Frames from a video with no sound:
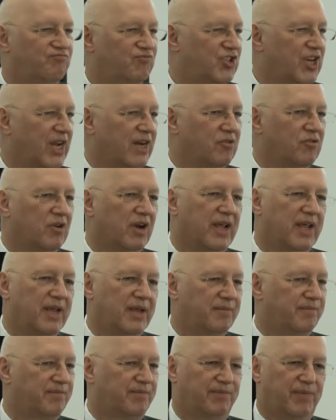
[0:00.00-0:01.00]

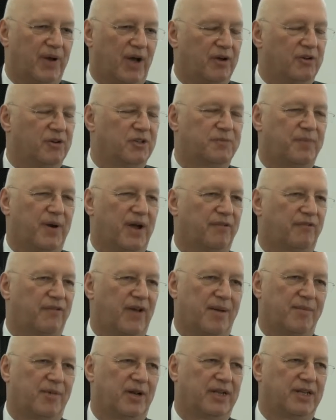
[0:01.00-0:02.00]
generally owned by
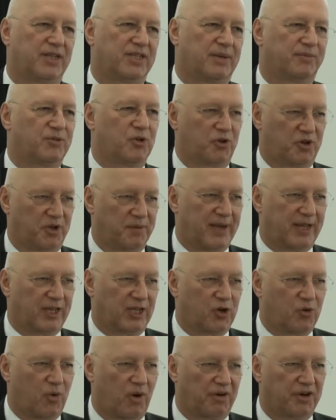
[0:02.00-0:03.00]
families. I'm talking about the
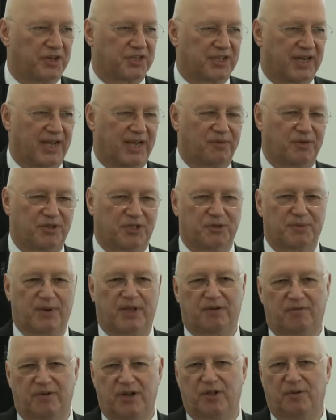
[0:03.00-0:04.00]
quarries now, which is where
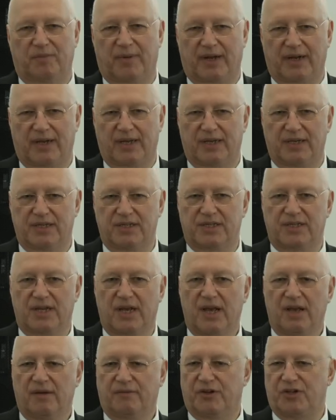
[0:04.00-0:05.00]
the real money is,
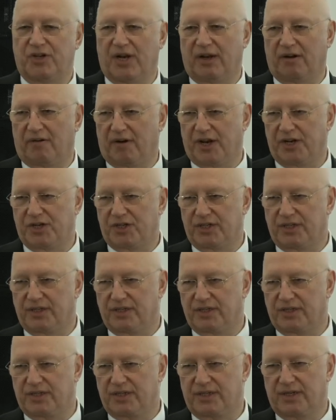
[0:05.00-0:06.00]
for
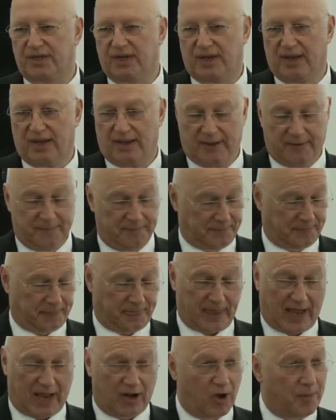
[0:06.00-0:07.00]
generations,
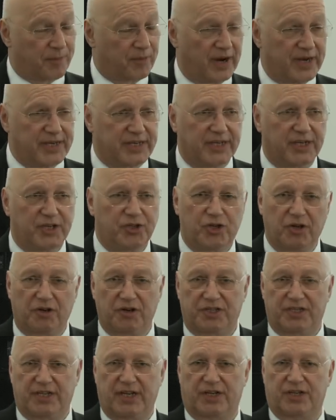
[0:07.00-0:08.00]
and operating in
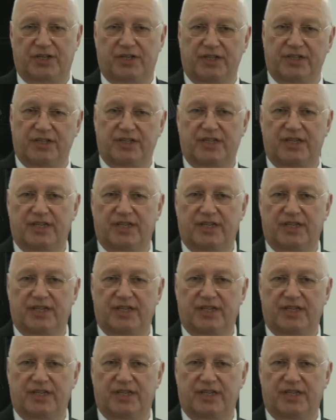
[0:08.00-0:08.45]
jurisdictions